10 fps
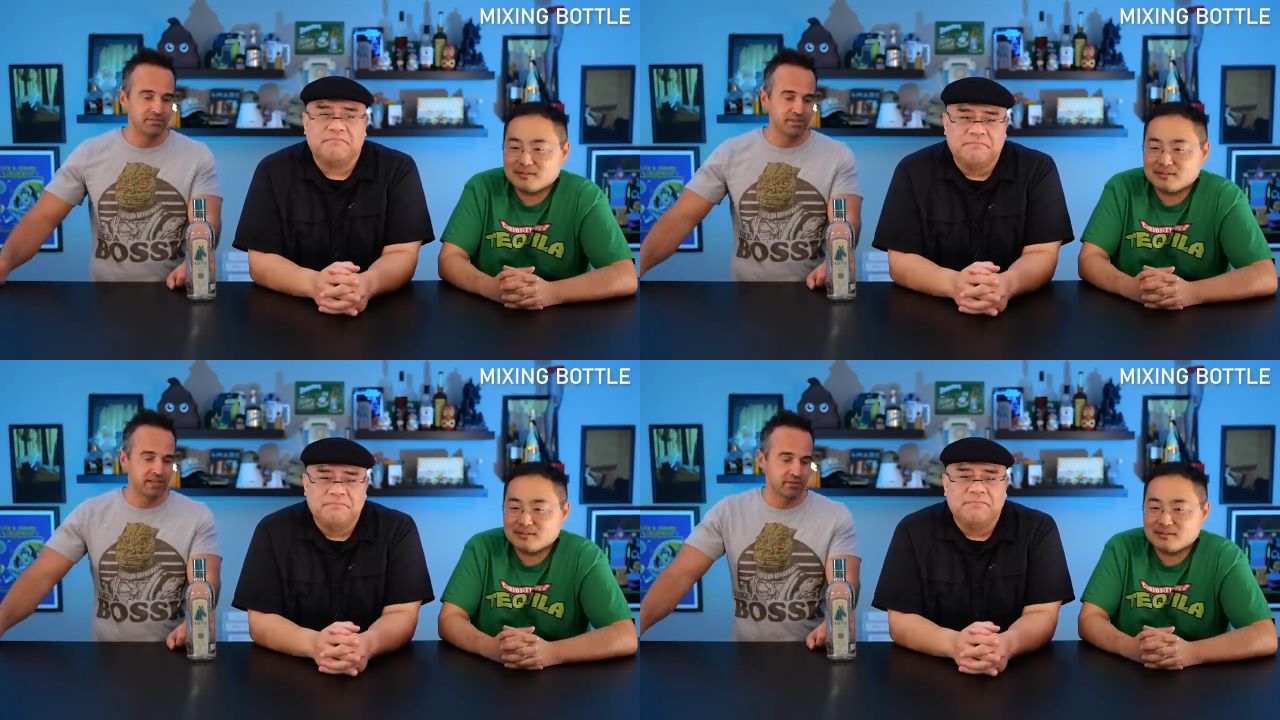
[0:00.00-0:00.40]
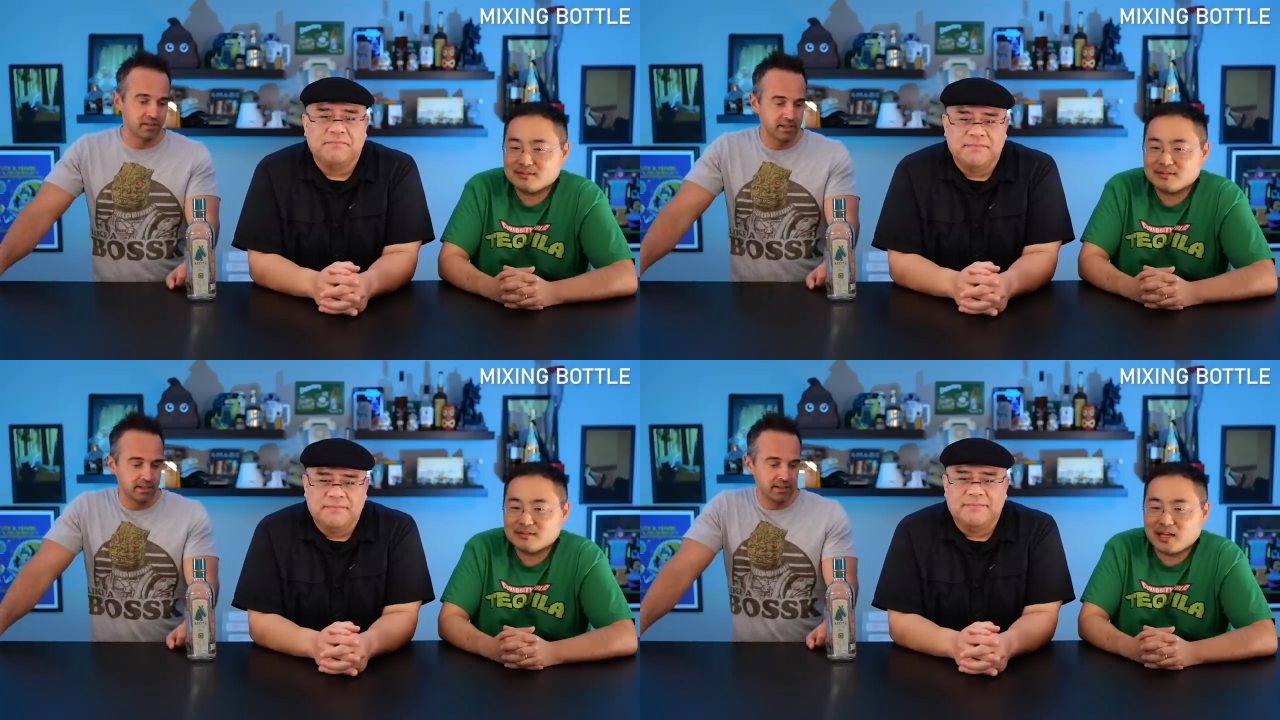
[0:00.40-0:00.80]
Speaker 1: flavor.
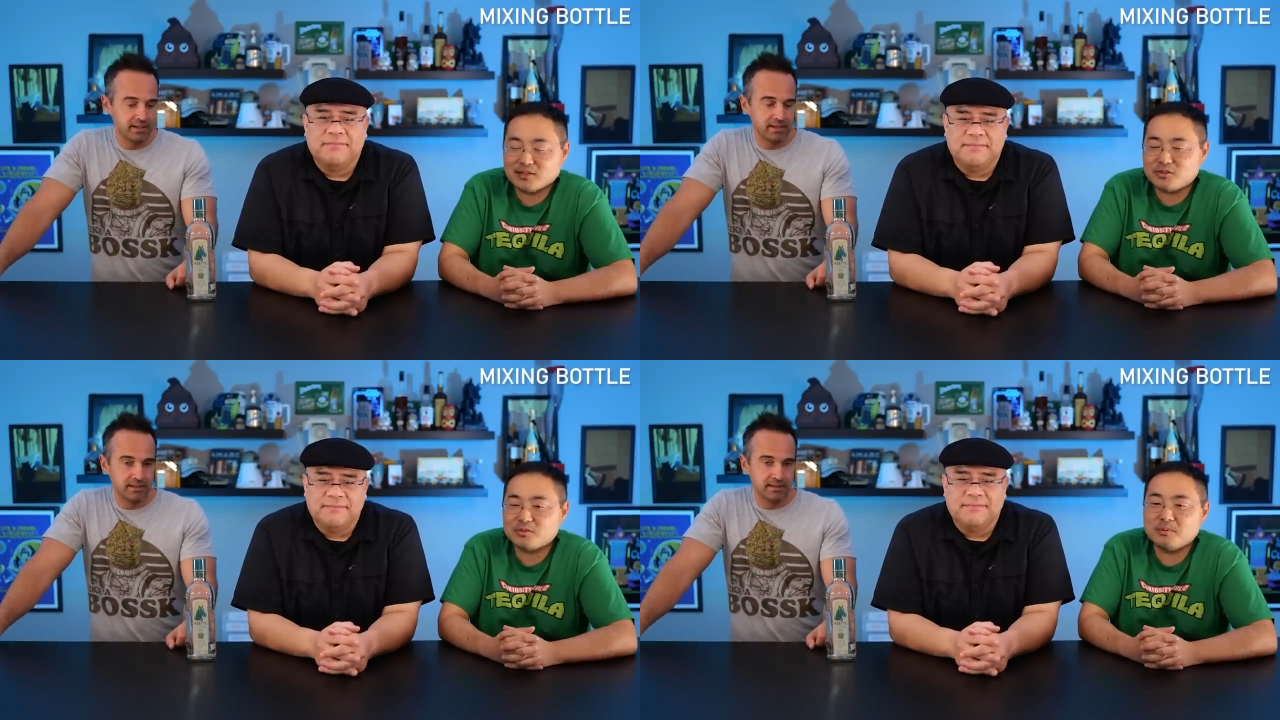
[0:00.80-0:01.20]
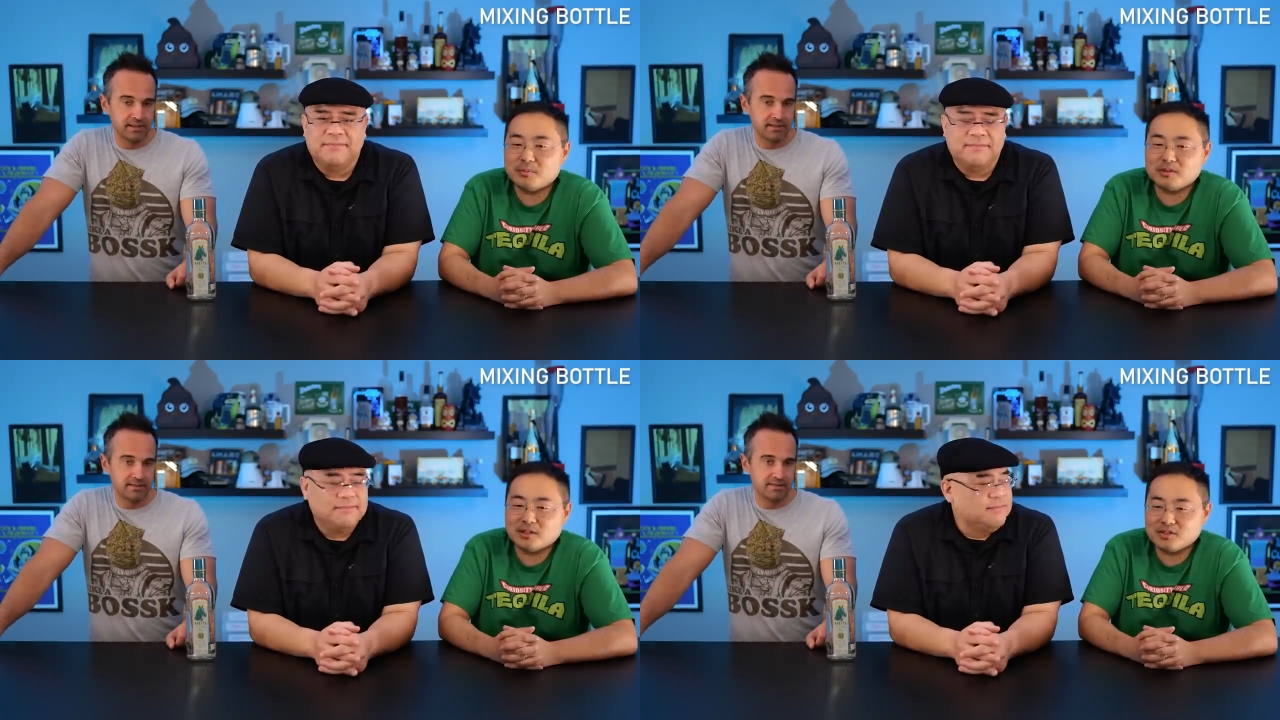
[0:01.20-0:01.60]
I just remember
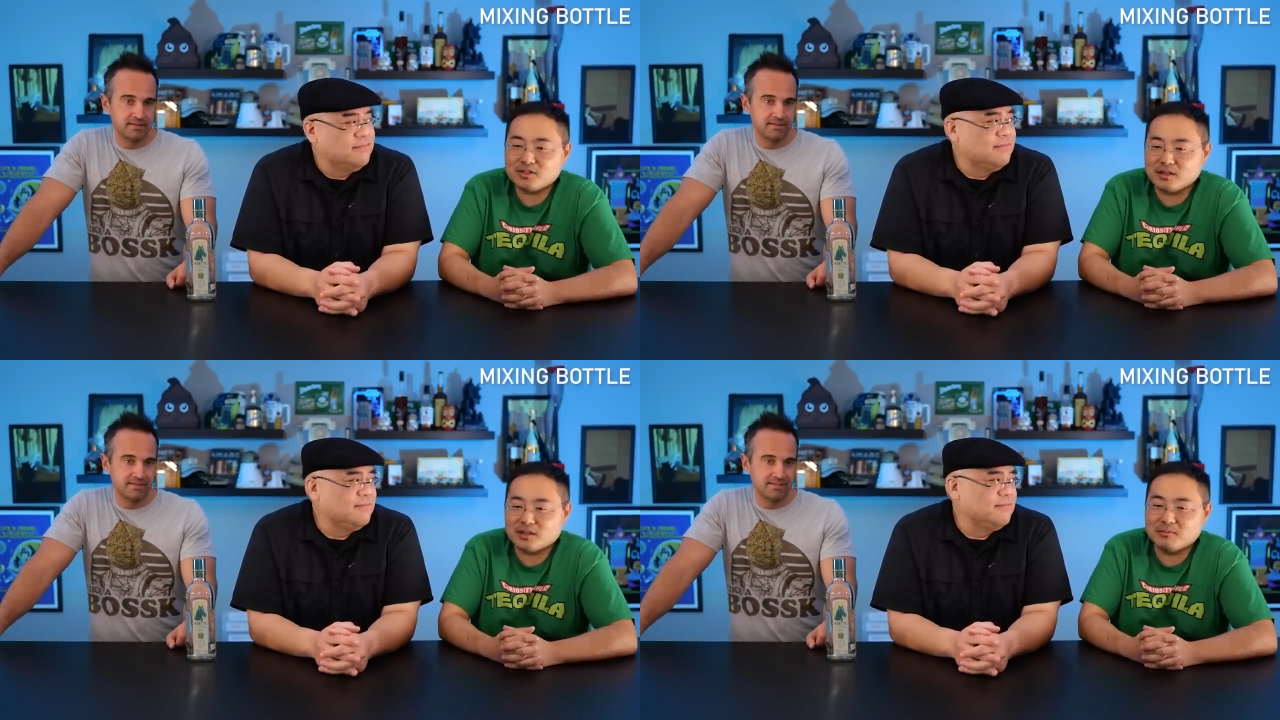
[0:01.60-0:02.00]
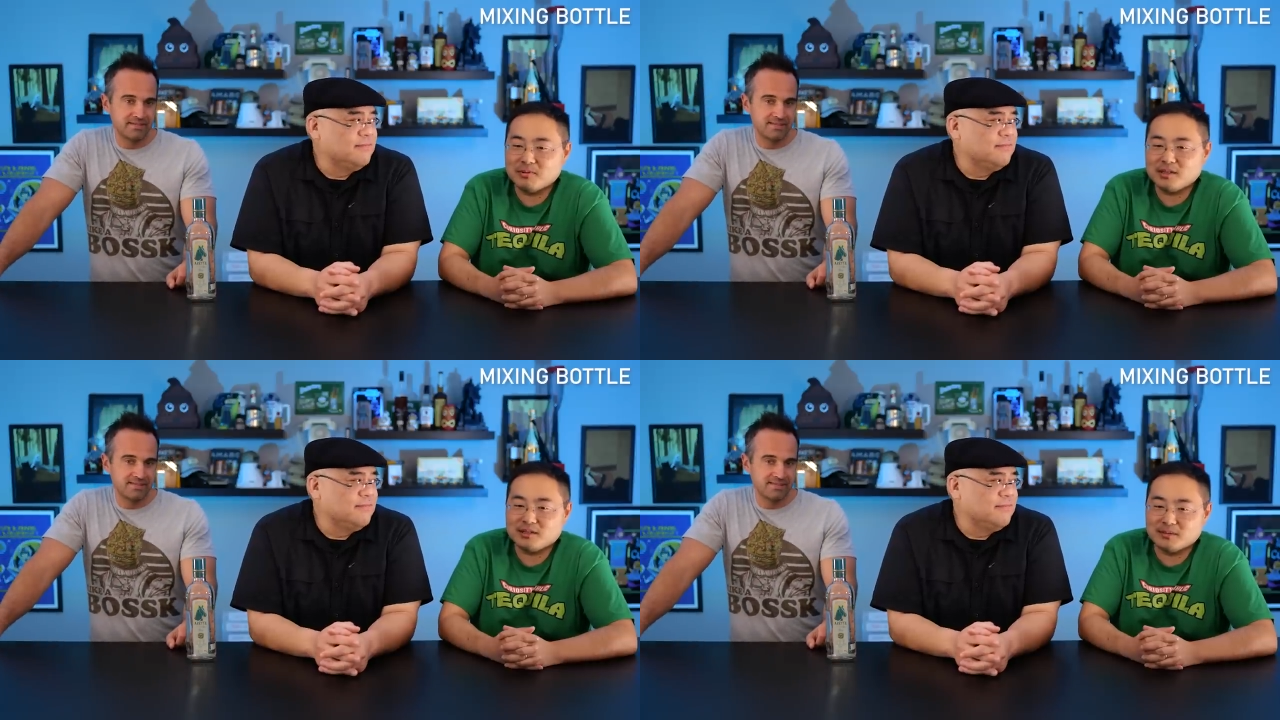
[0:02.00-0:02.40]
Dutch
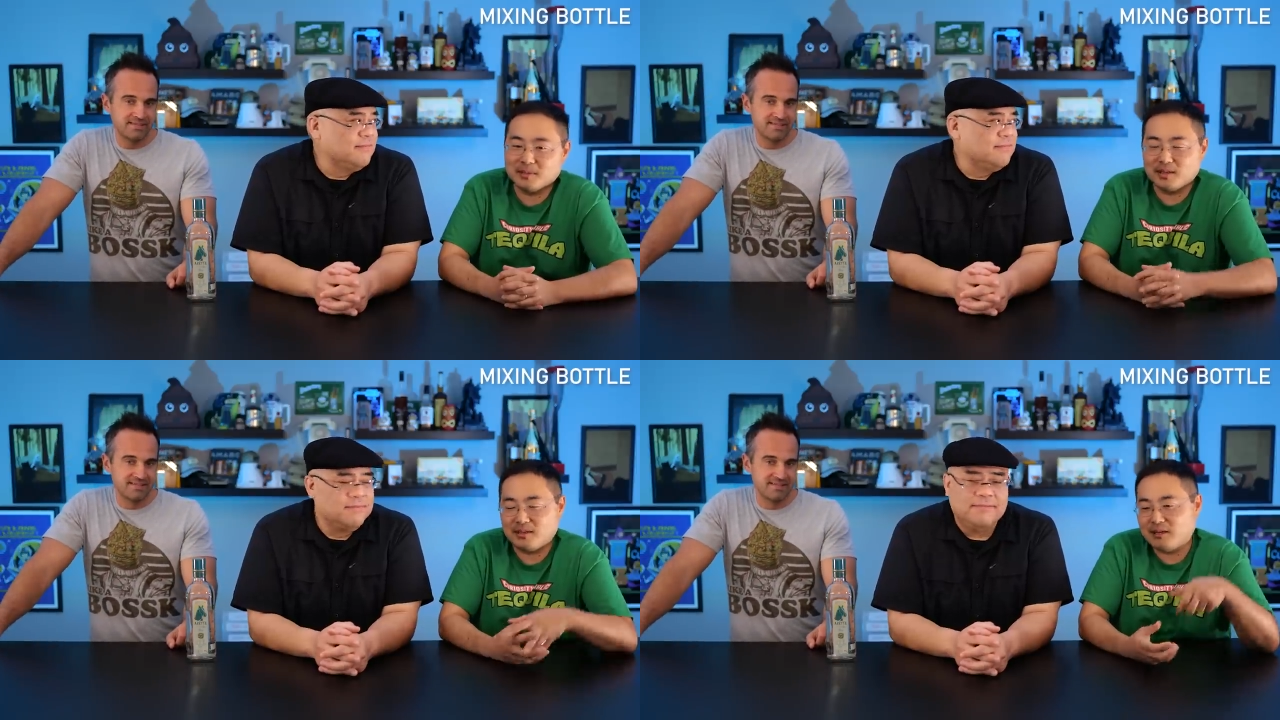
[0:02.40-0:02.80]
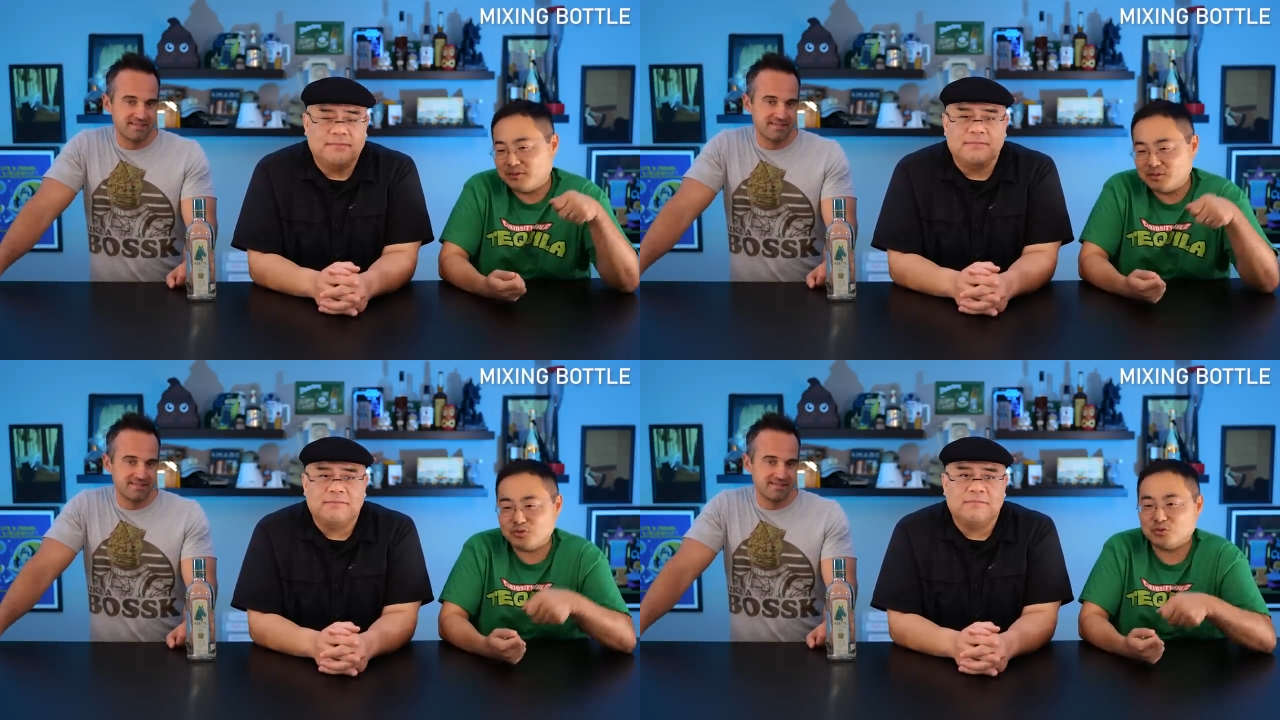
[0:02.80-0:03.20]
complaining about having to